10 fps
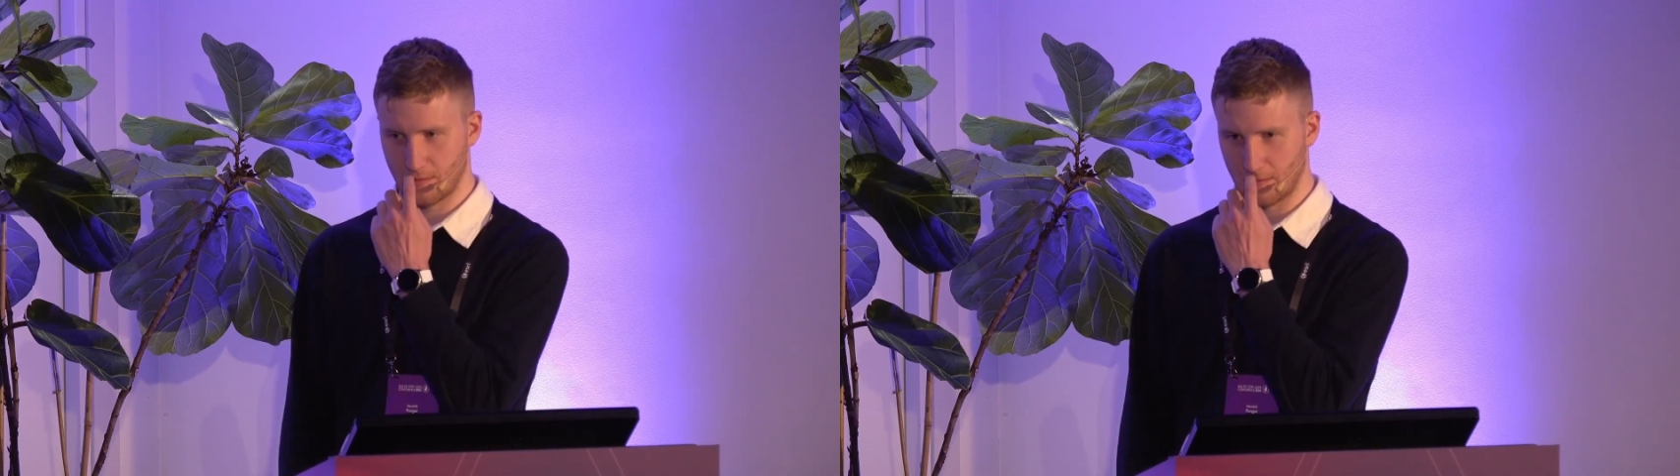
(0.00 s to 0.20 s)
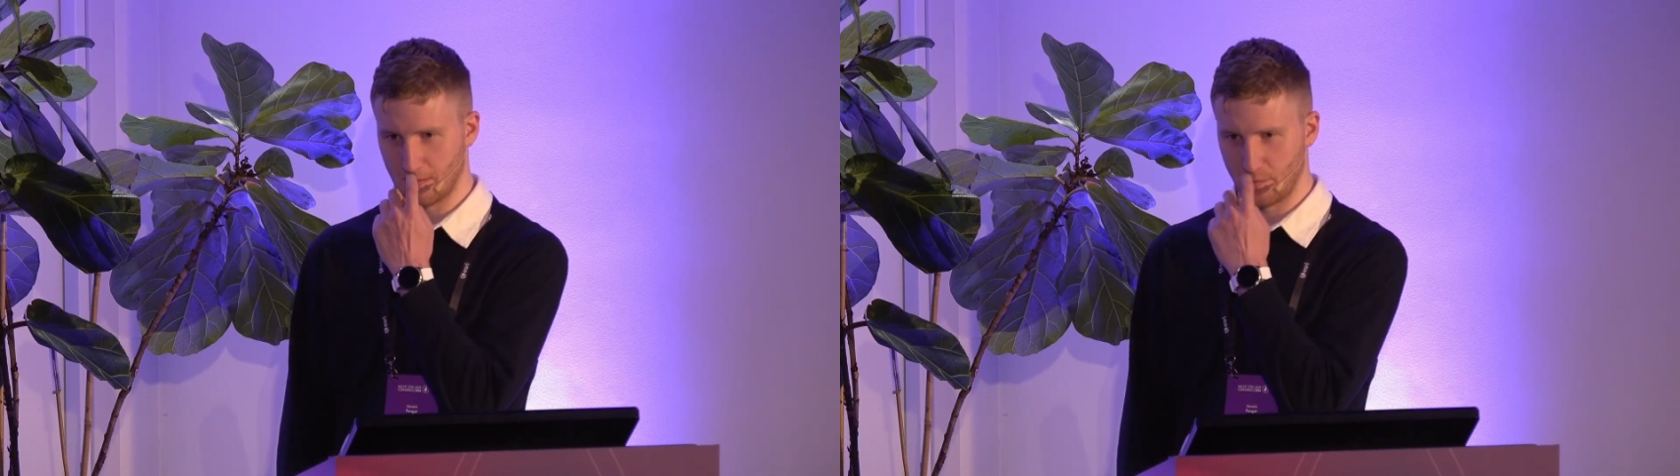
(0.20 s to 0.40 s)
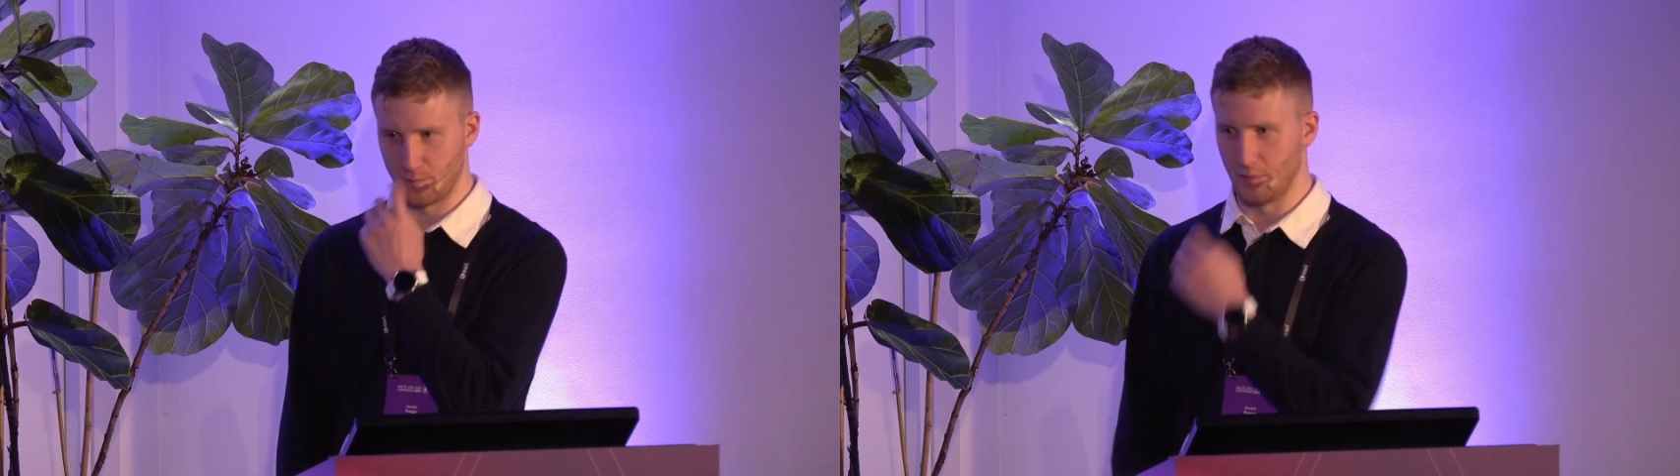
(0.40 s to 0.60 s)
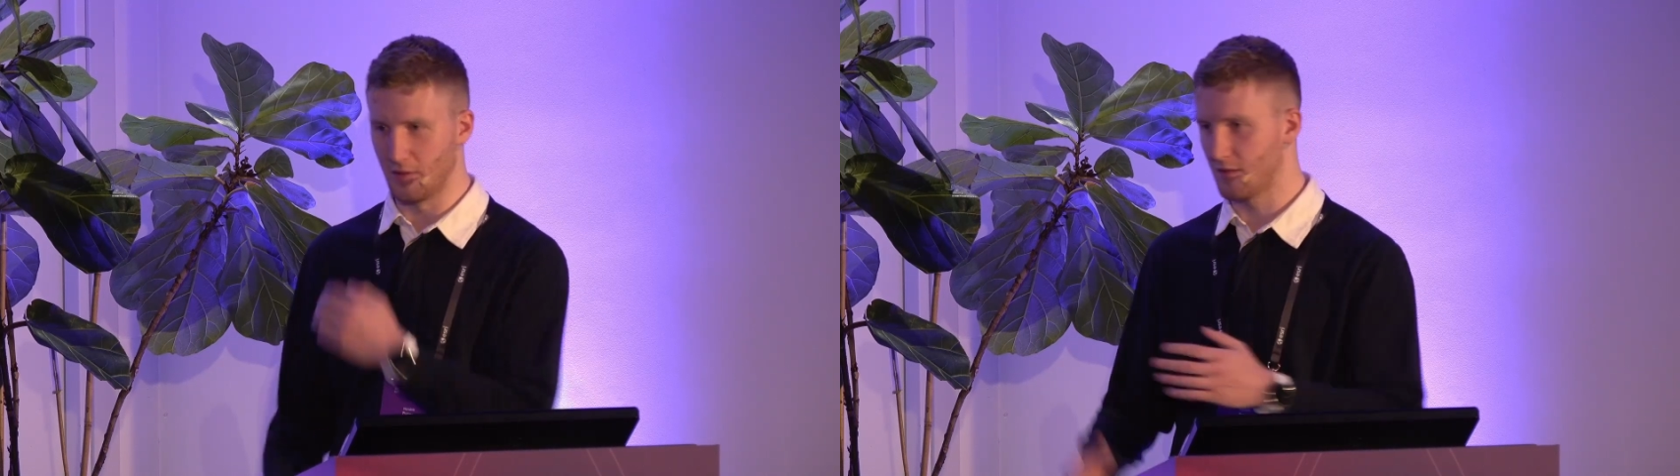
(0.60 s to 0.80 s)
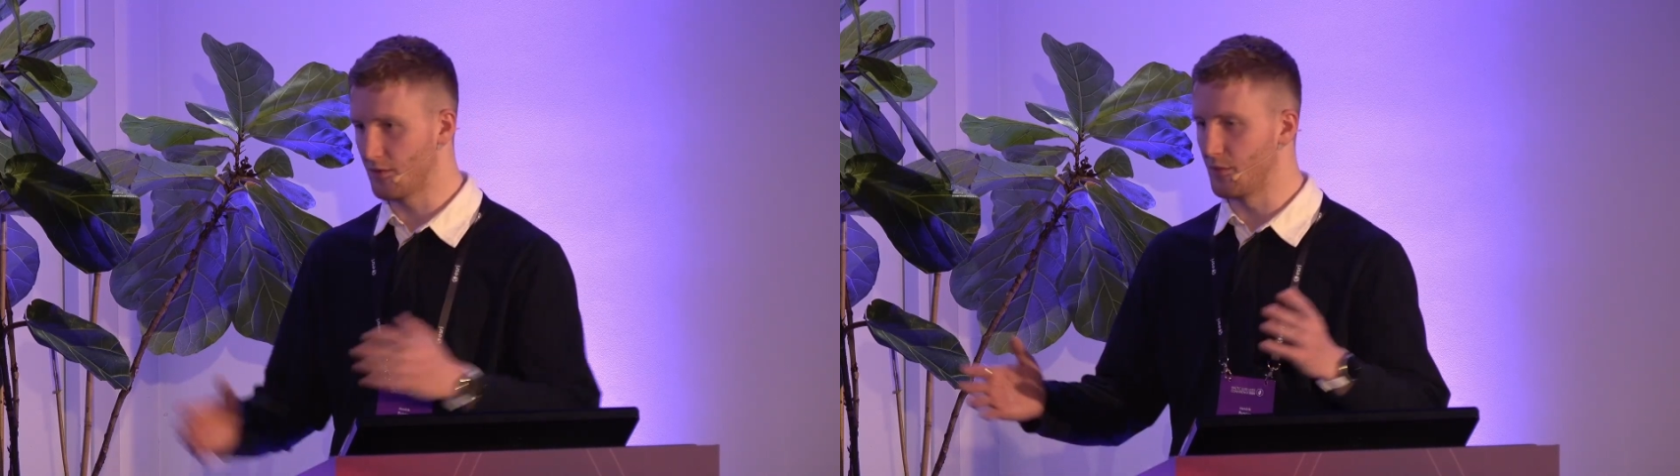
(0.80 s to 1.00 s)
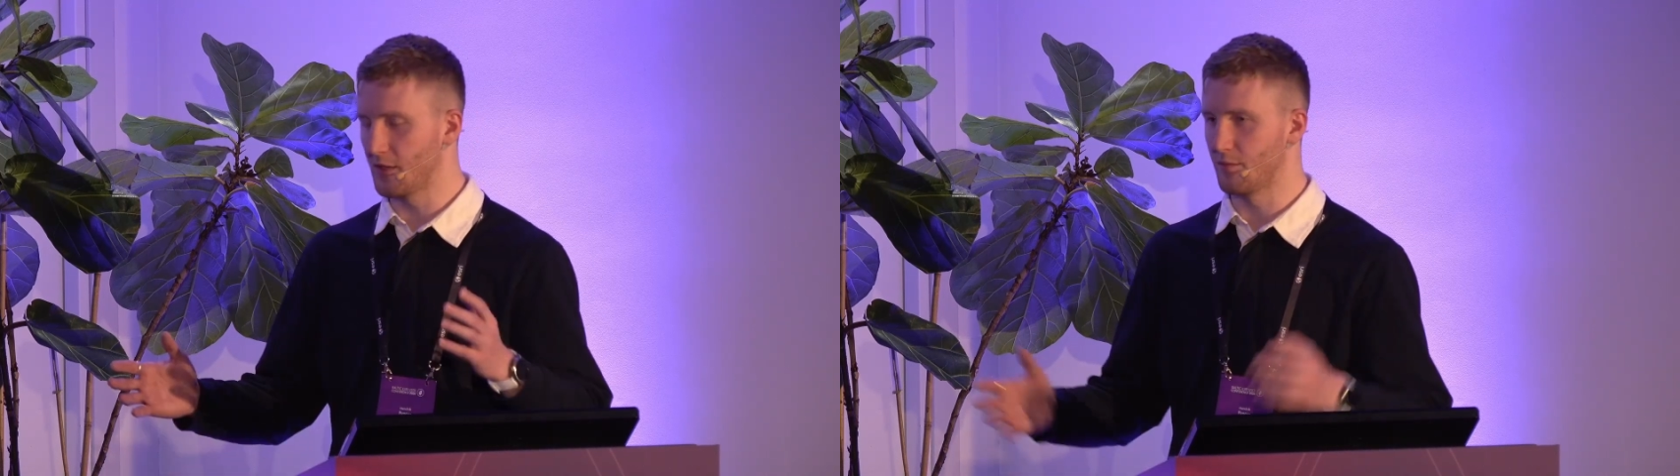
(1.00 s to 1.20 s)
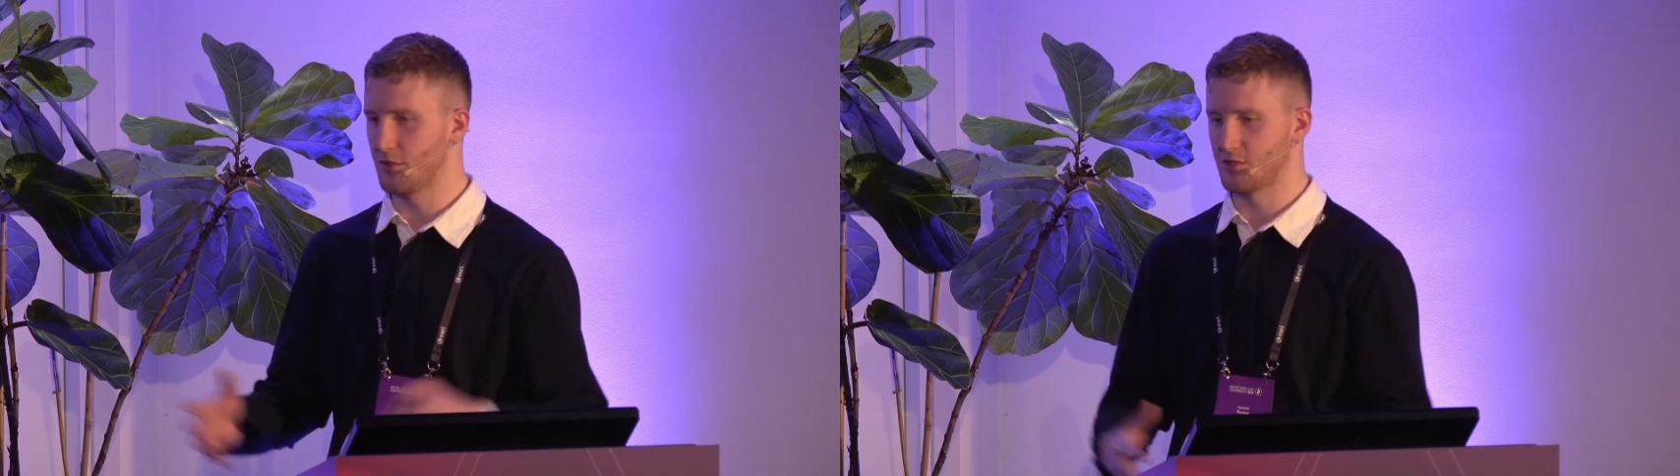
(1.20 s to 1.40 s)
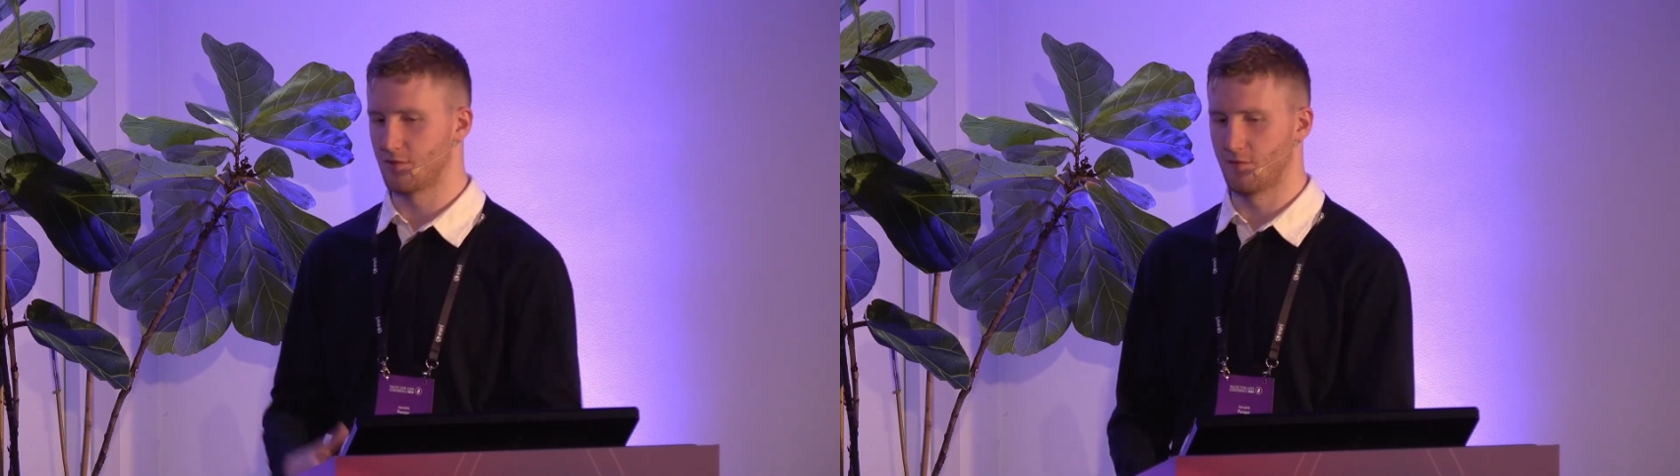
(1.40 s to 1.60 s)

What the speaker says: the bigger picture